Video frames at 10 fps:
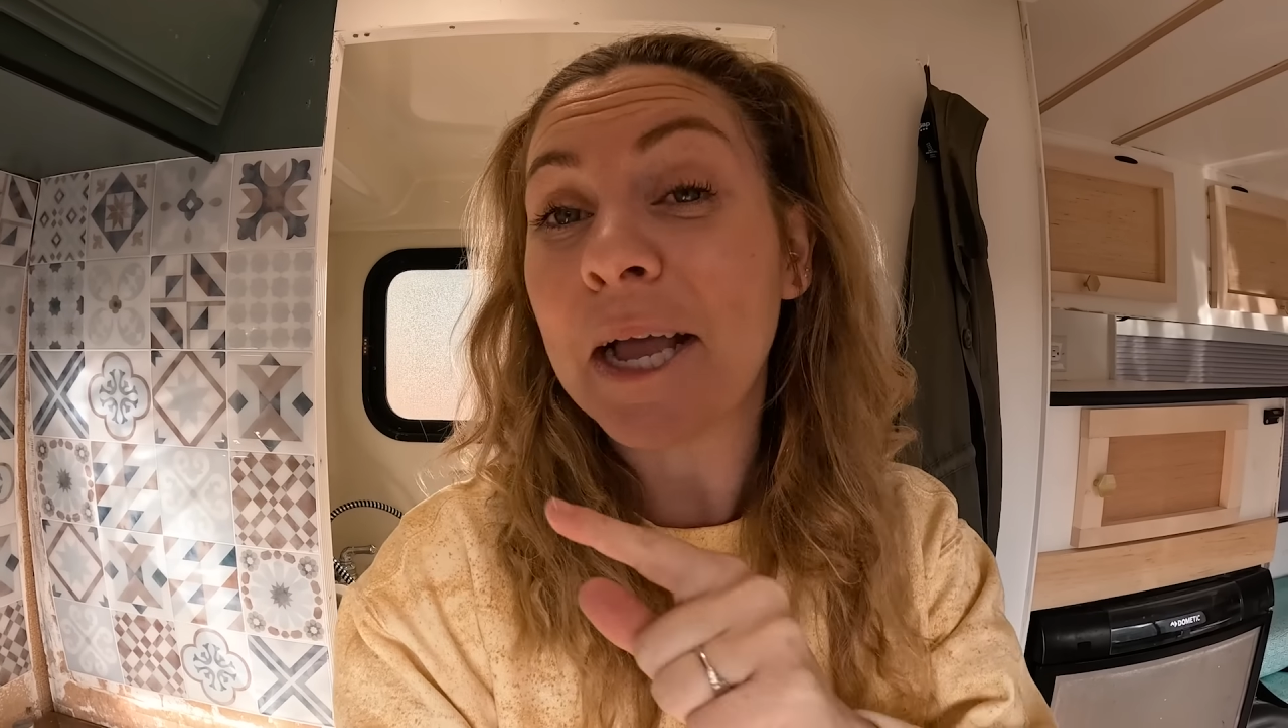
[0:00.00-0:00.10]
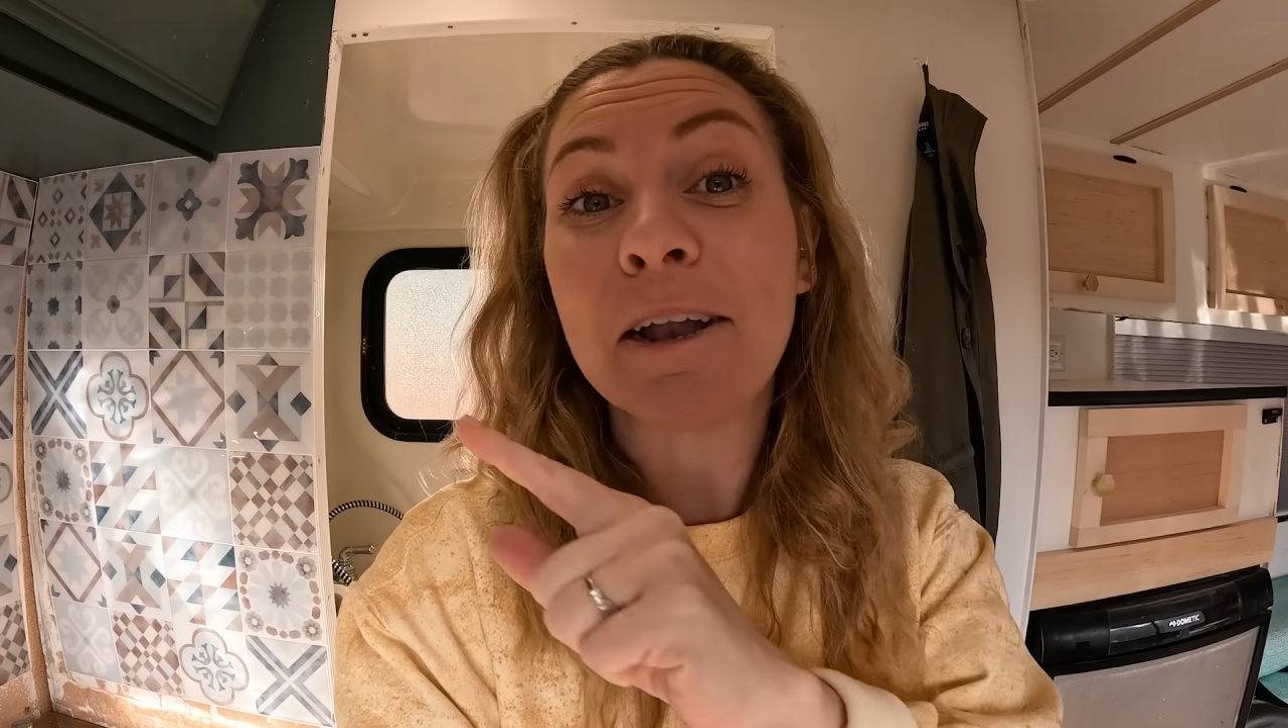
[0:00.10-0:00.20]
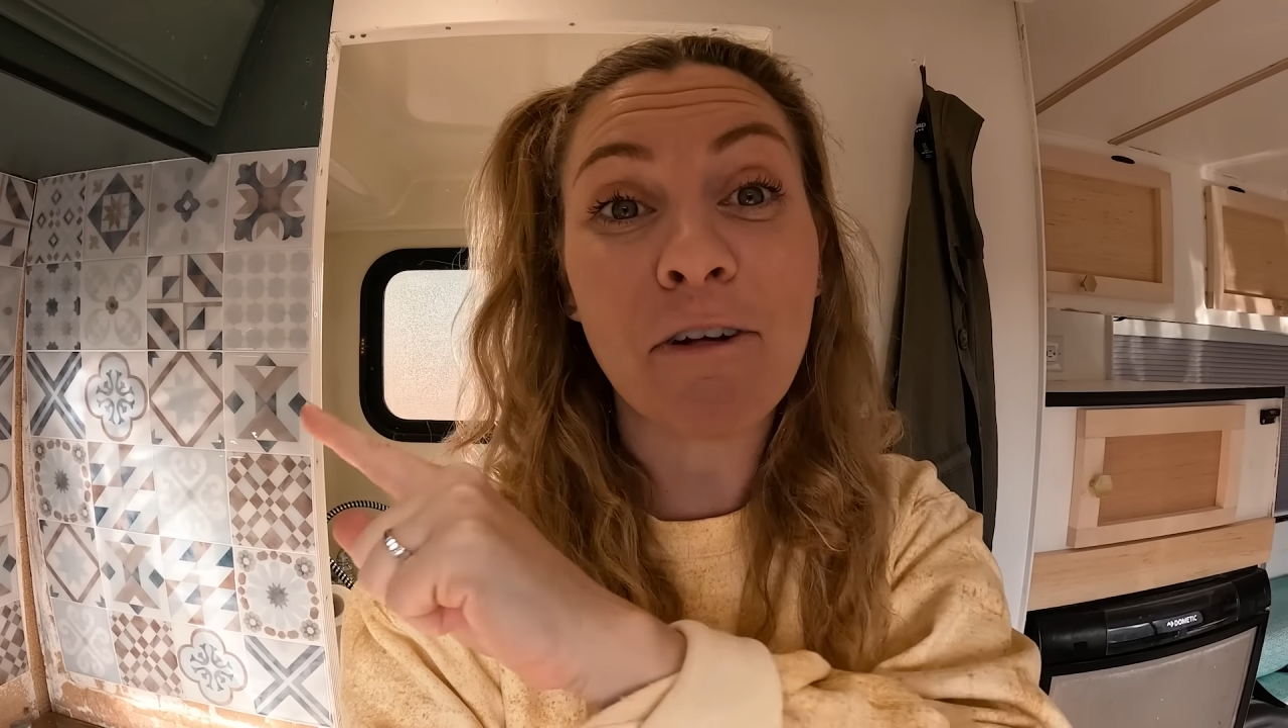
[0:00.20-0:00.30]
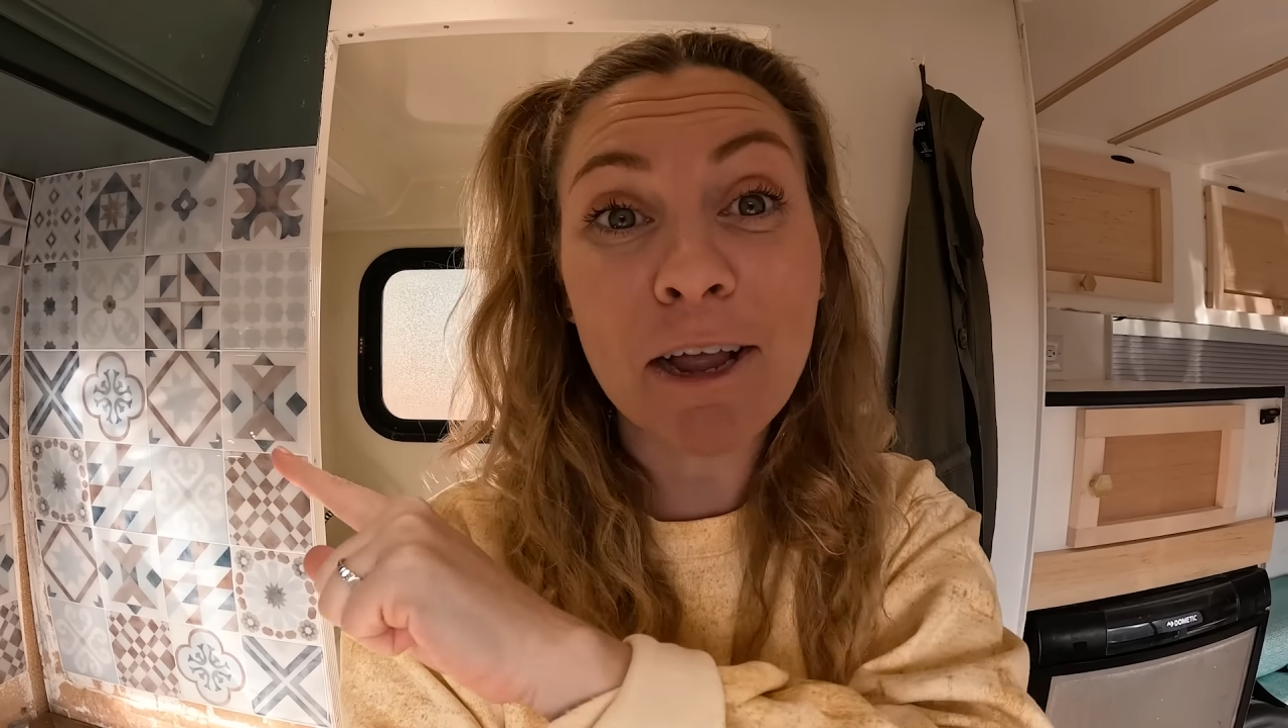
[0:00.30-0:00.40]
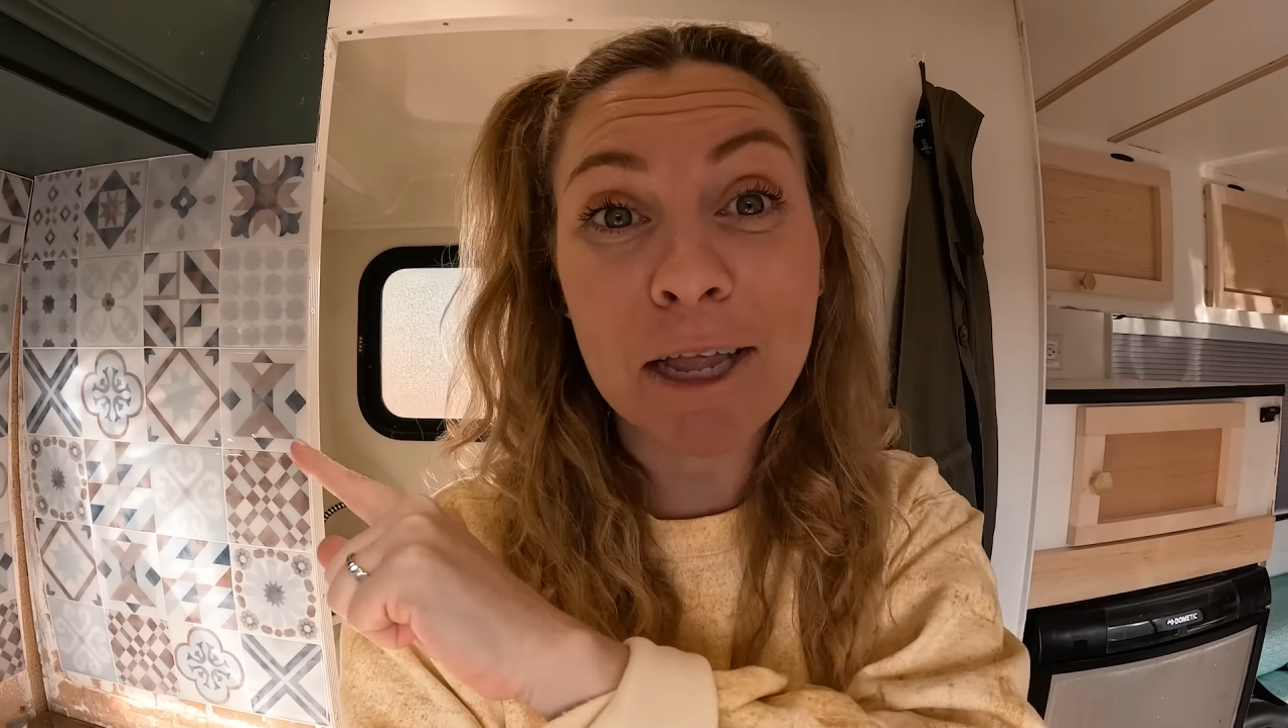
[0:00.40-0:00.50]

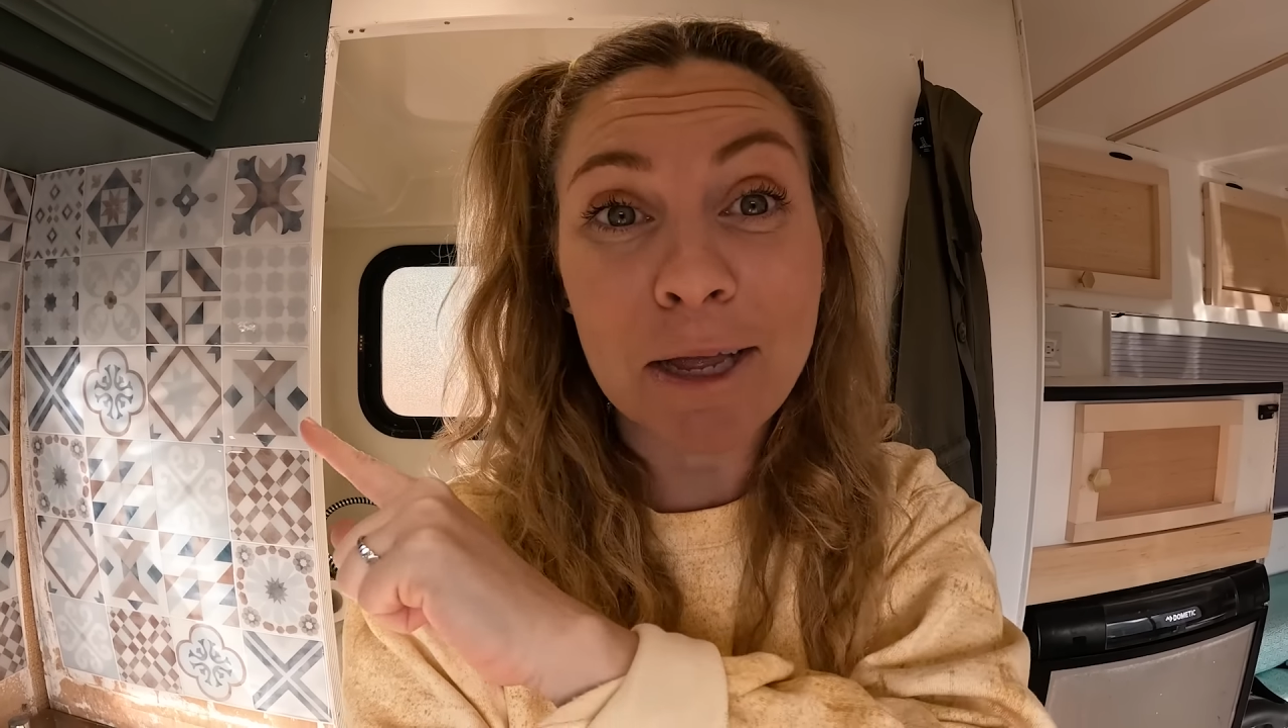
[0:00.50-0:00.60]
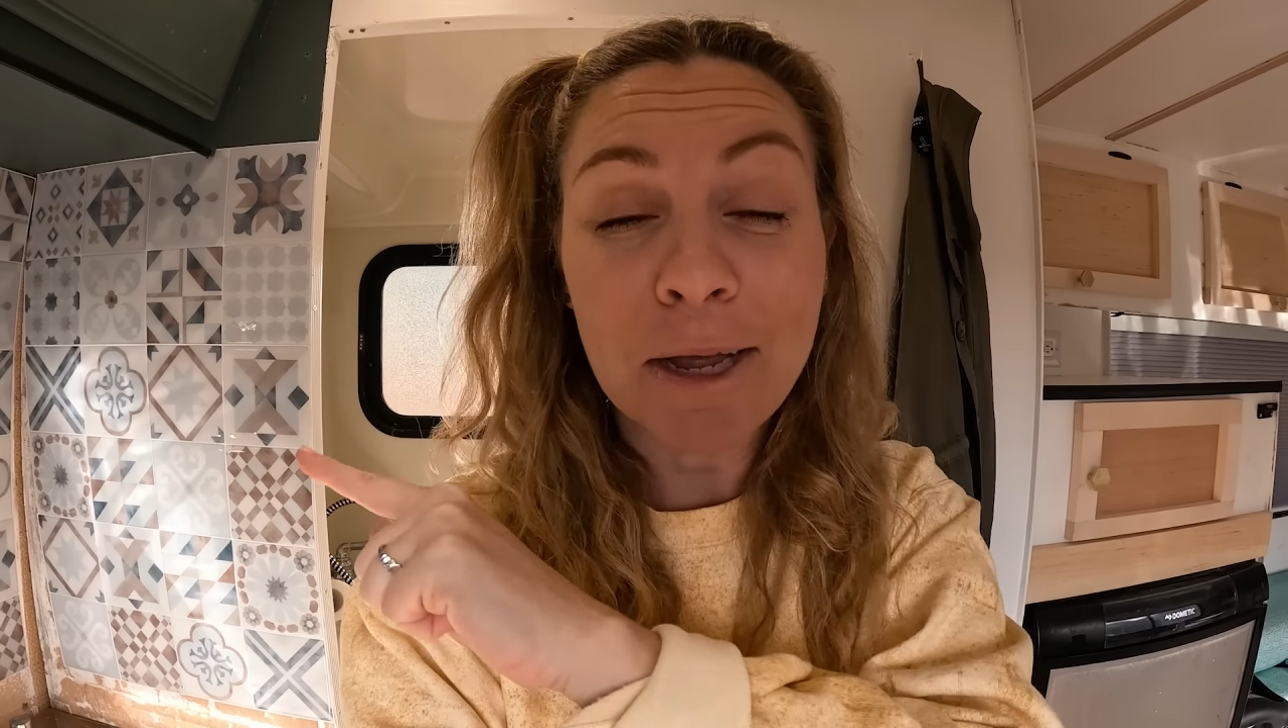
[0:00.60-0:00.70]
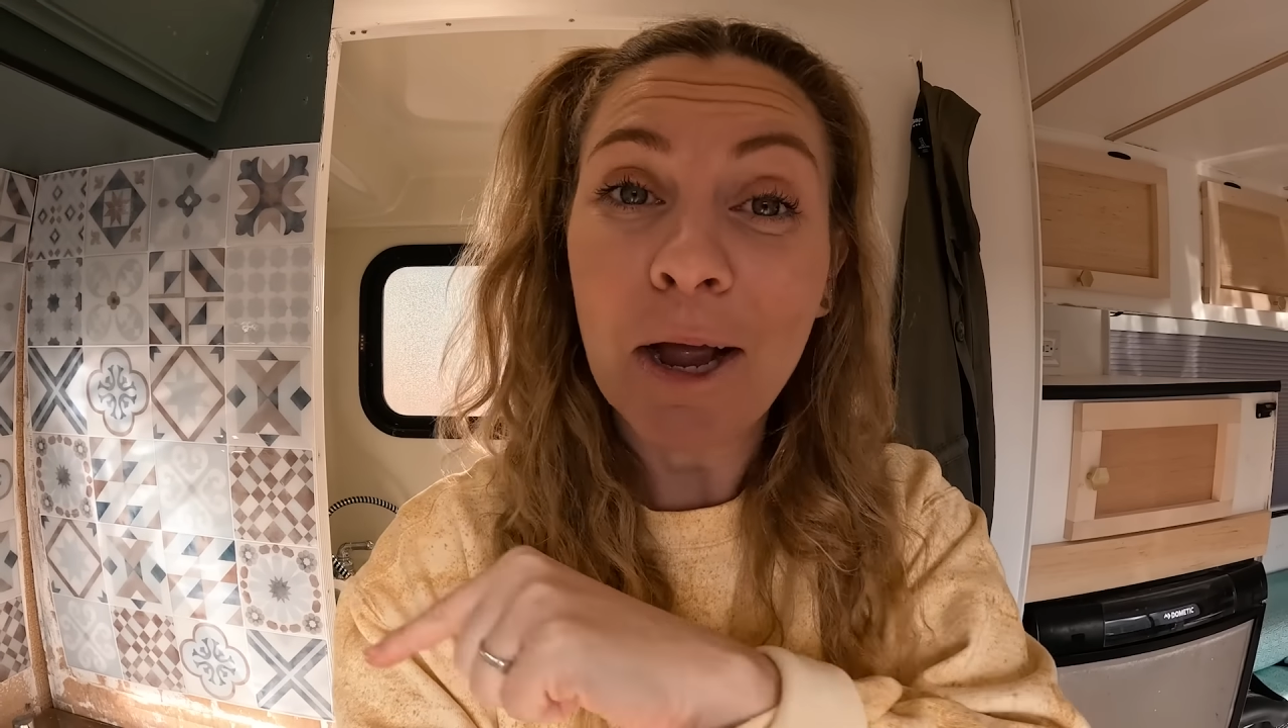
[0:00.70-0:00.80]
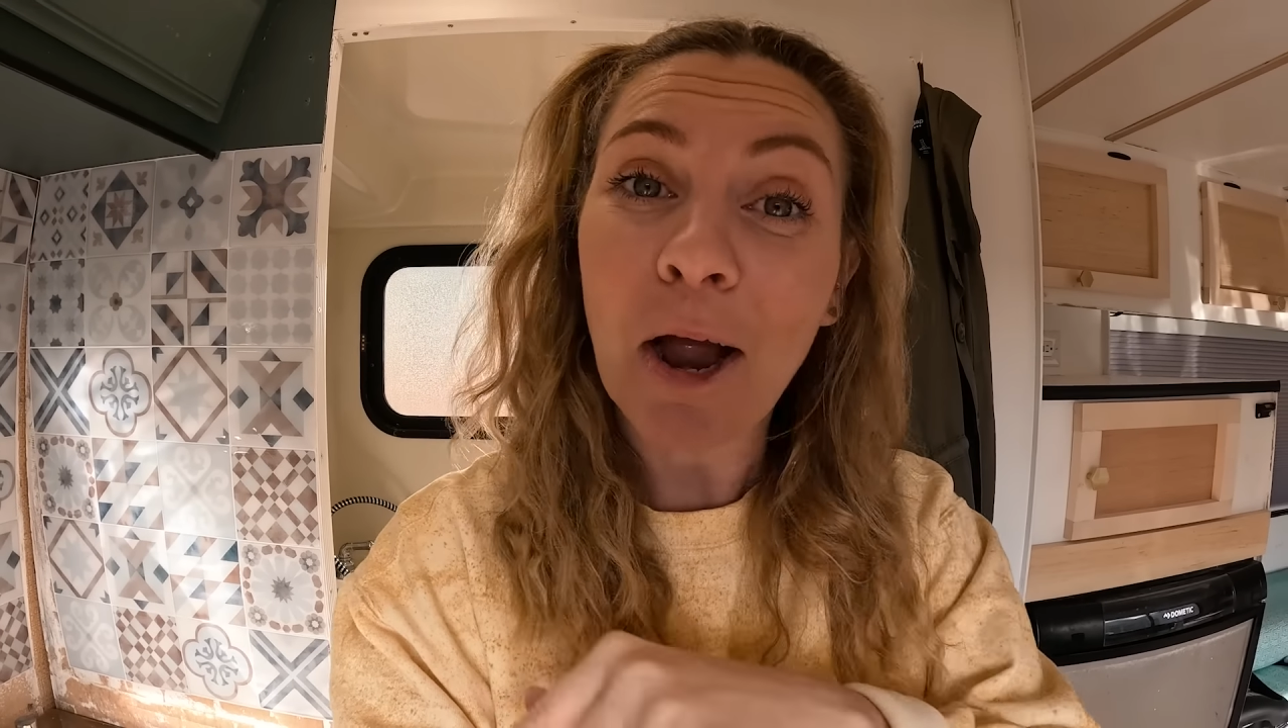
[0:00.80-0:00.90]
and Frankie